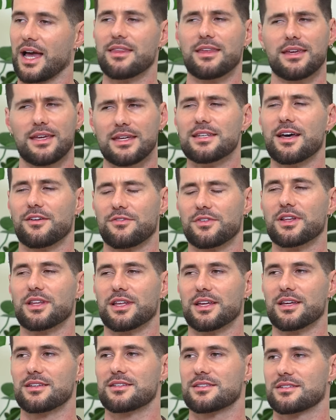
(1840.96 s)
I think he
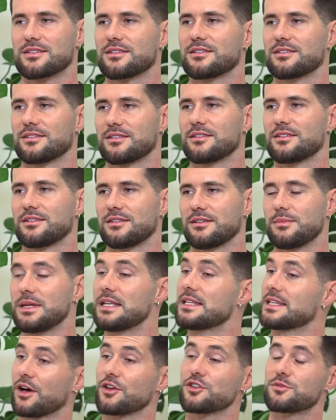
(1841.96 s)
definitely is. Yeah. I
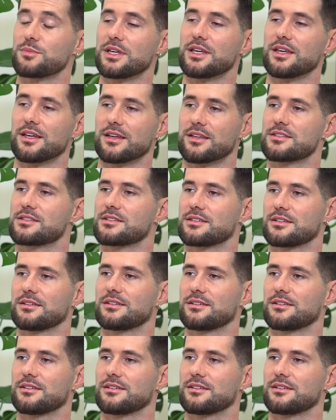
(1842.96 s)
mean, he tells me he is.